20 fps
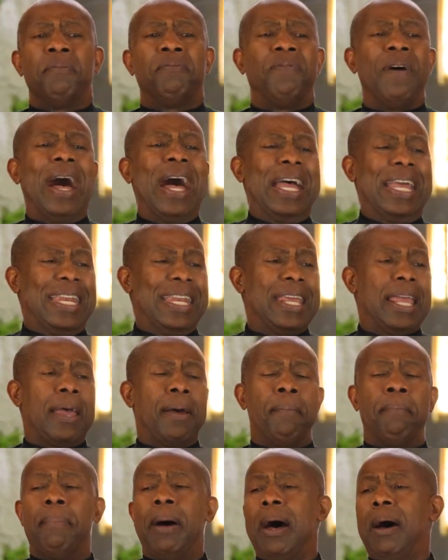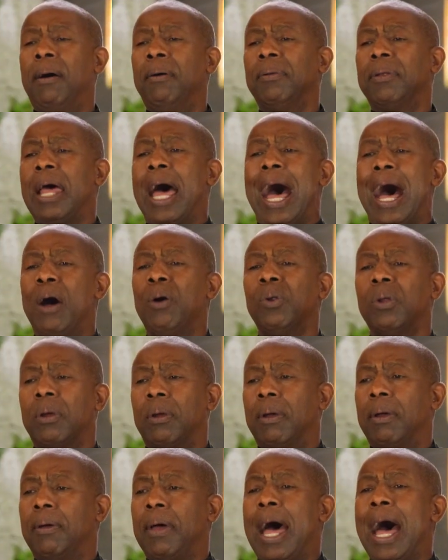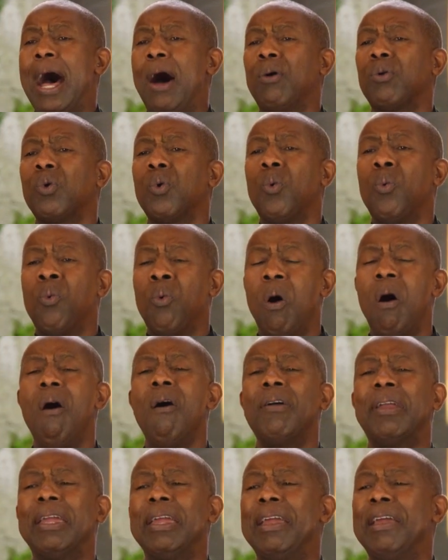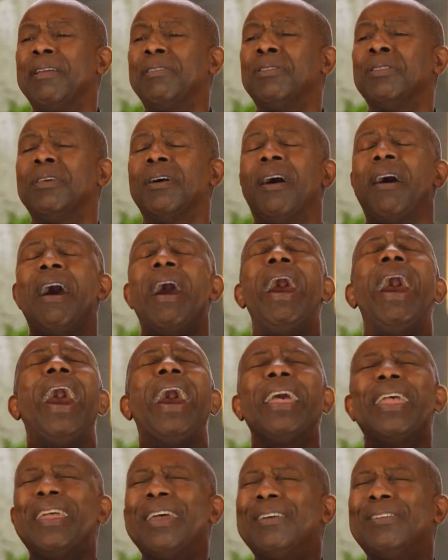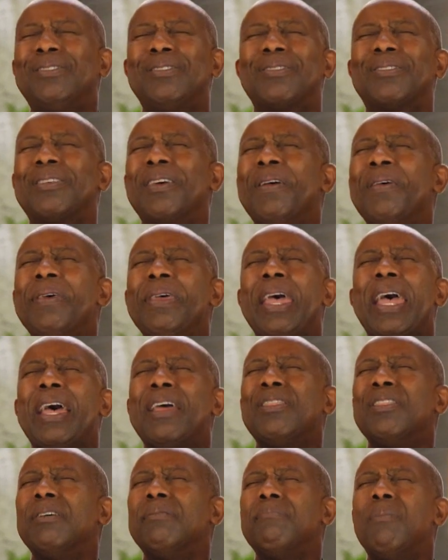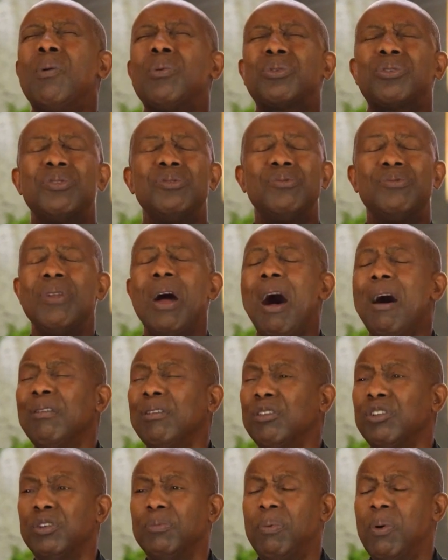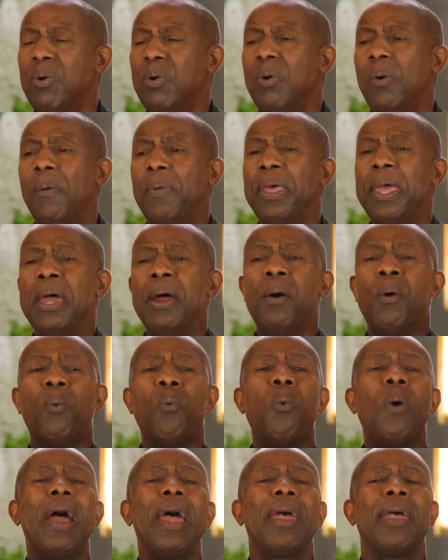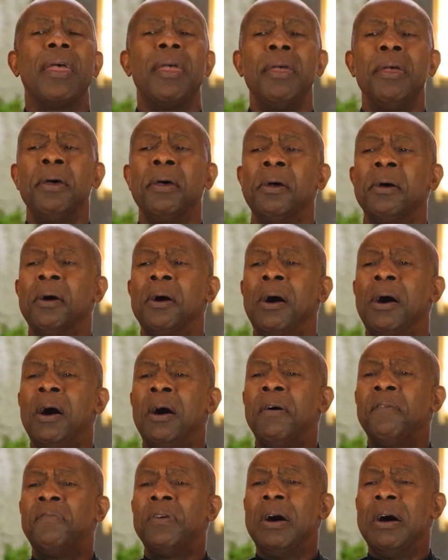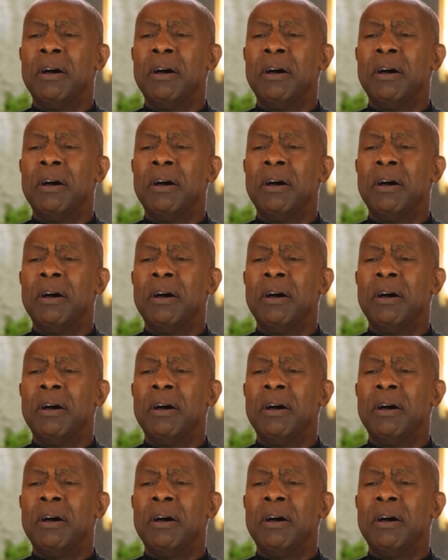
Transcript: finding out how to walk in the highest, in the most knowledgeable way of